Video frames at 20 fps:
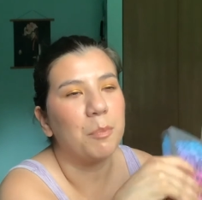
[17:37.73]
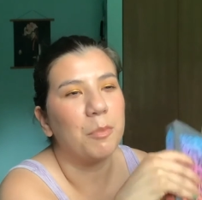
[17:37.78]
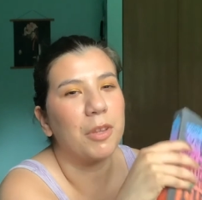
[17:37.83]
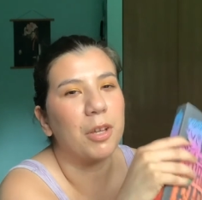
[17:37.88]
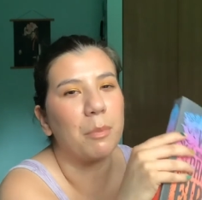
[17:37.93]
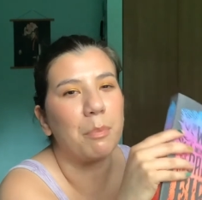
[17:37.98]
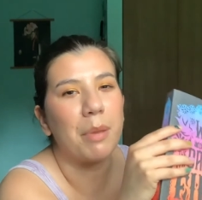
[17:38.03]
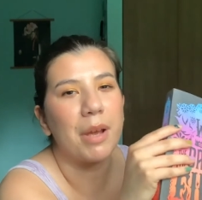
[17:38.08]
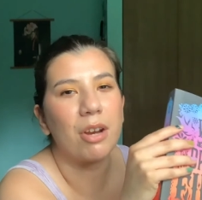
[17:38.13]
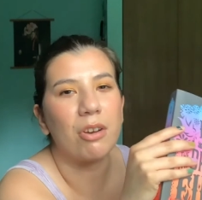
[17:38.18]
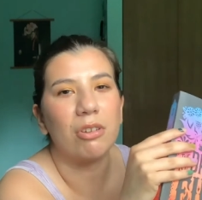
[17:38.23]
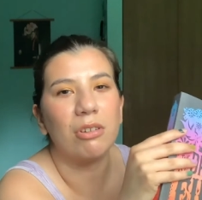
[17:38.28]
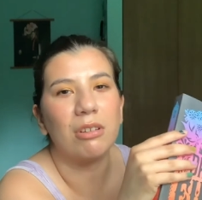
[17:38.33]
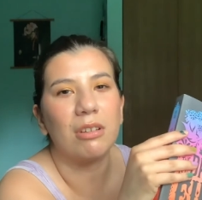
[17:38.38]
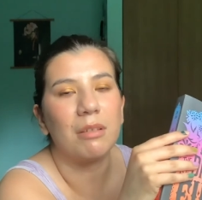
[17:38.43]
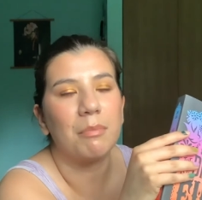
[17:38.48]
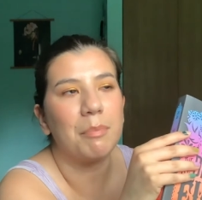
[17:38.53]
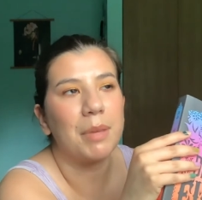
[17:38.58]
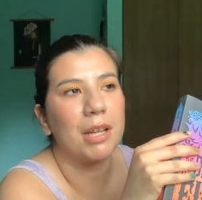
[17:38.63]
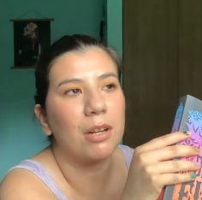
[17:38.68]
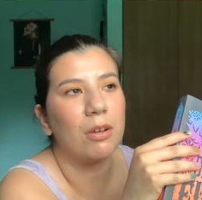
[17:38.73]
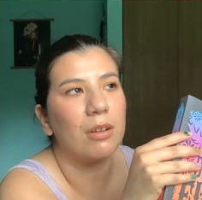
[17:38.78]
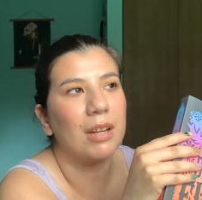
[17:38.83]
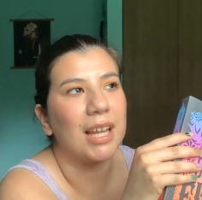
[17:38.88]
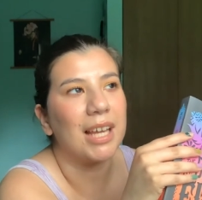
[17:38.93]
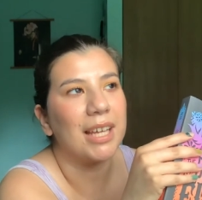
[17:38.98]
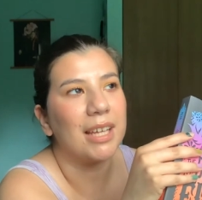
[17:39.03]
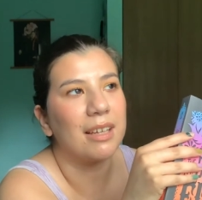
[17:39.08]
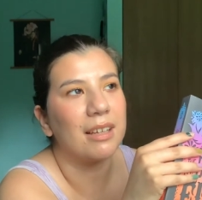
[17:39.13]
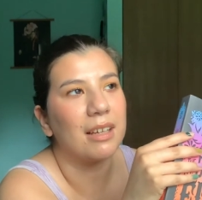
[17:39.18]
They're pero, pero
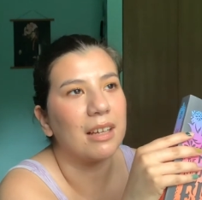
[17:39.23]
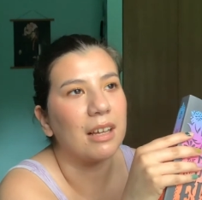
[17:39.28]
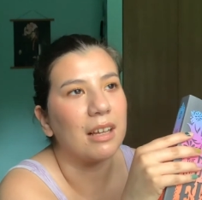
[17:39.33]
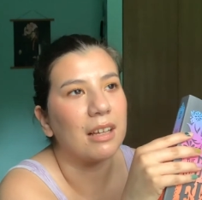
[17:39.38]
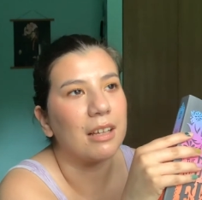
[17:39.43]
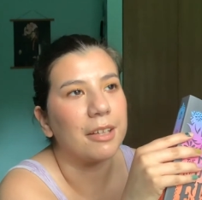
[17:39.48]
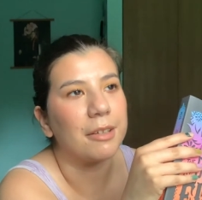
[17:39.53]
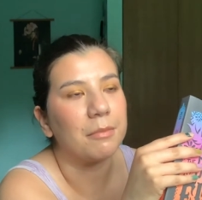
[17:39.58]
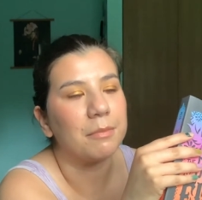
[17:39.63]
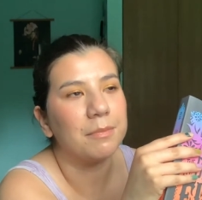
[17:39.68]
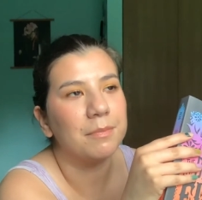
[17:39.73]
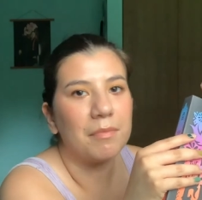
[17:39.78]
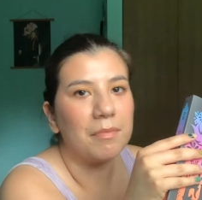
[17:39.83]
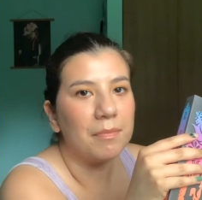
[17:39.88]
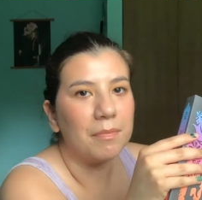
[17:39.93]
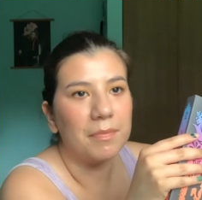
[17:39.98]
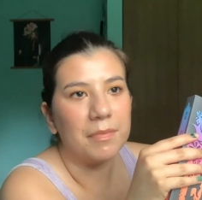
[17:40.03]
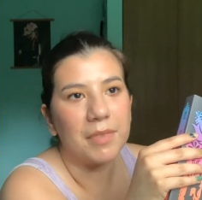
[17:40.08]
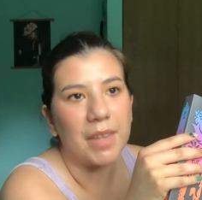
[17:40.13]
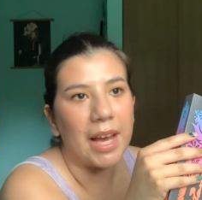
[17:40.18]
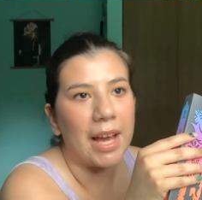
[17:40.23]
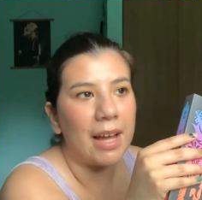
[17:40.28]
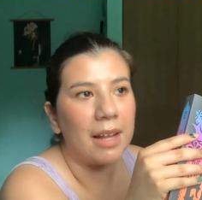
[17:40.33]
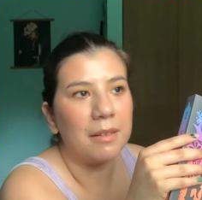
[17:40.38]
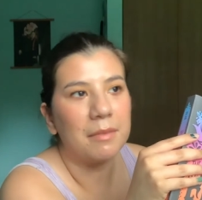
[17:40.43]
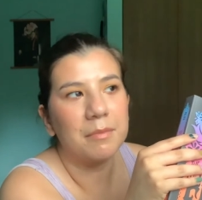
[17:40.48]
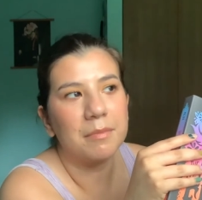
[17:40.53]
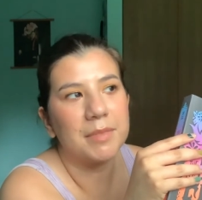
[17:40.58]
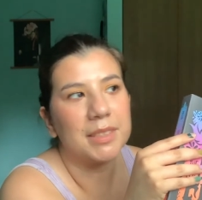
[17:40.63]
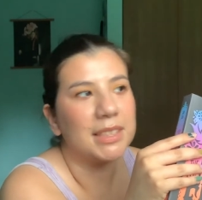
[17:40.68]
like um, that
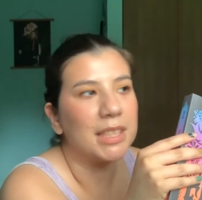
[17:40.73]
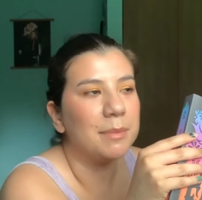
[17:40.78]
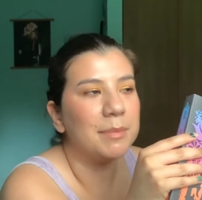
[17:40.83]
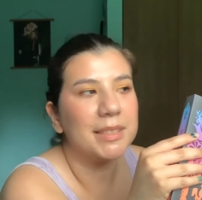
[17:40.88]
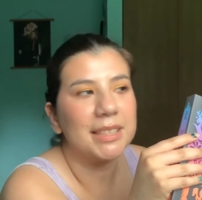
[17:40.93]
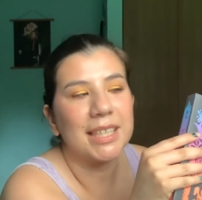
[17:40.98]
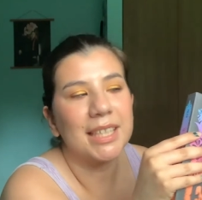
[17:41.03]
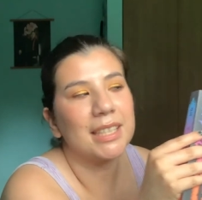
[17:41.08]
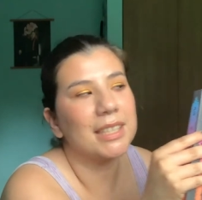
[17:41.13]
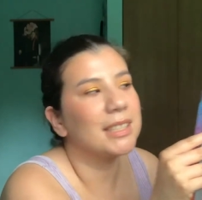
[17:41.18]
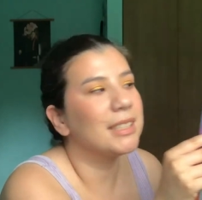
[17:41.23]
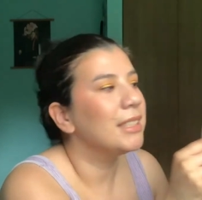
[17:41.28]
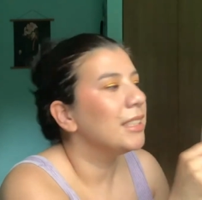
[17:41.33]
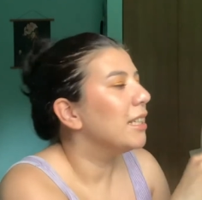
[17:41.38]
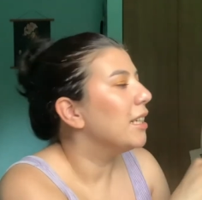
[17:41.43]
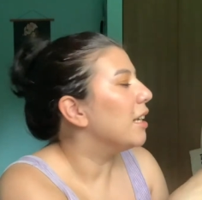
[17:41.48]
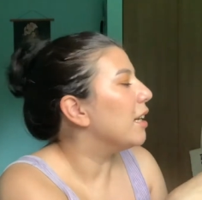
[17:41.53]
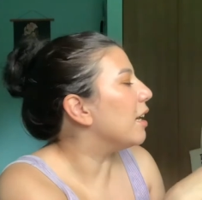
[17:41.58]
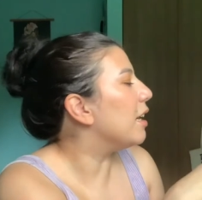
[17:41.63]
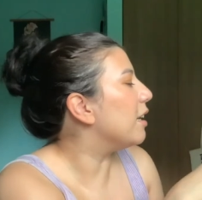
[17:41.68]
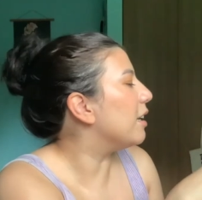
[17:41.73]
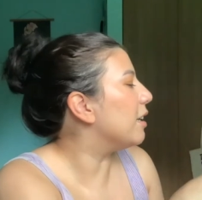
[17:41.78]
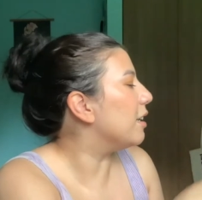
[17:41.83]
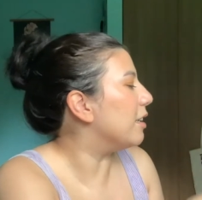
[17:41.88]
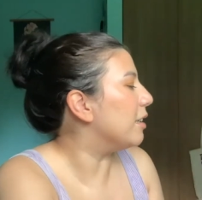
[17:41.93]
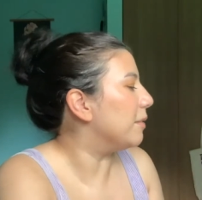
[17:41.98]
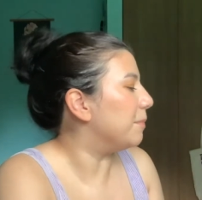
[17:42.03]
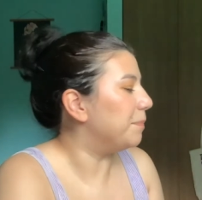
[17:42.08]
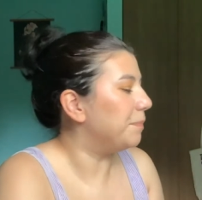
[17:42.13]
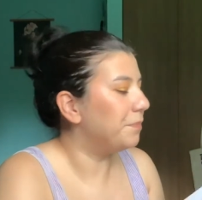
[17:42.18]
subsect.
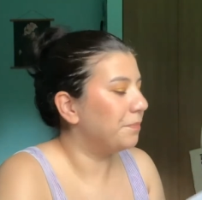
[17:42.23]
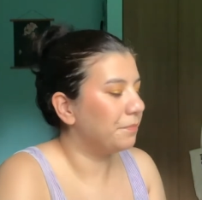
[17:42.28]
Um,